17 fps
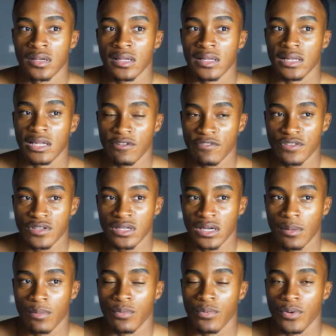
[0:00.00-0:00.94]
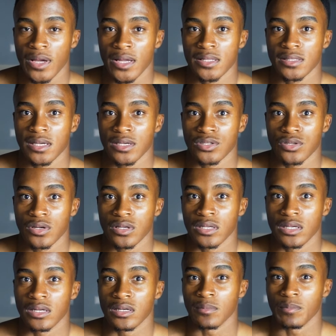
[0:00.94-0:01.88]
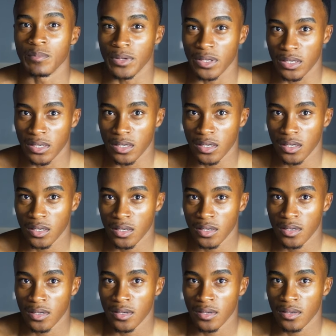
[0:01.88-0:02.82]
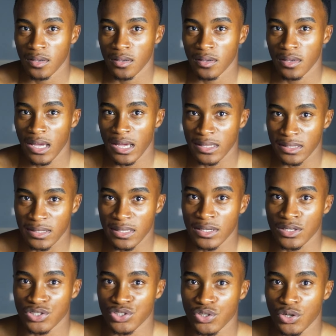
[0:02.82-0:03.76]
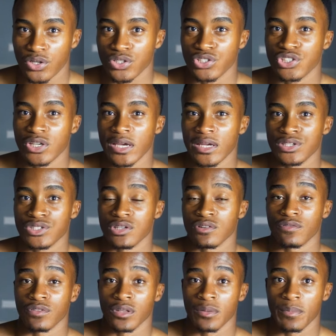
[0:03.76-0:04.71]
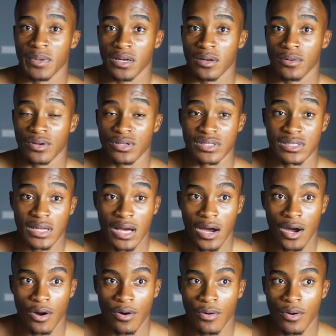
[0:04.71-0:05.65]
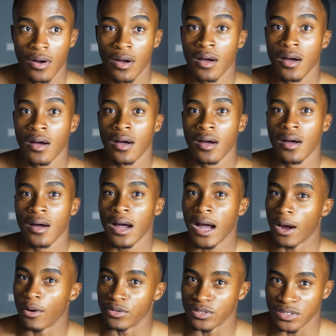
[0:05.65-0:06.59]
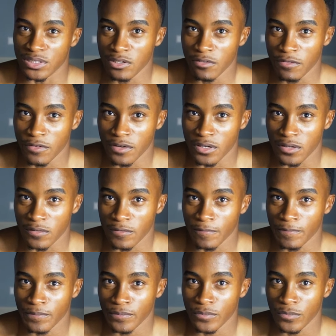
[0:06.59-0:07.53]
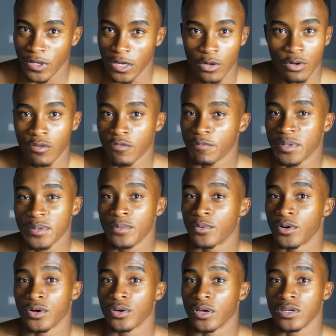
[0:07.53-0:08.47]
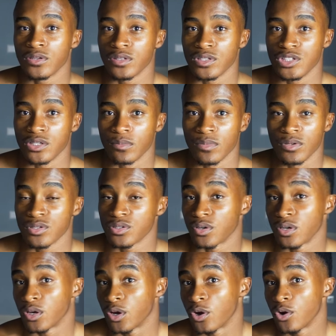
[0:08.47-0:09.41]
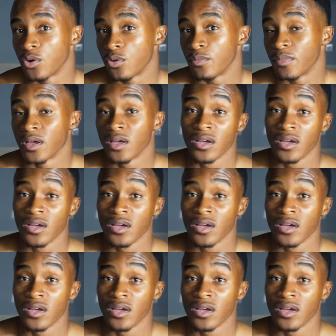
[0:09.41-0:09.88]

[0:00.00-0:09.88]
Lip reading: lifting up weights, I started getting bigger, and things started changing for the better because now I was different. A lot of people weren't going to the gym, they're just going home,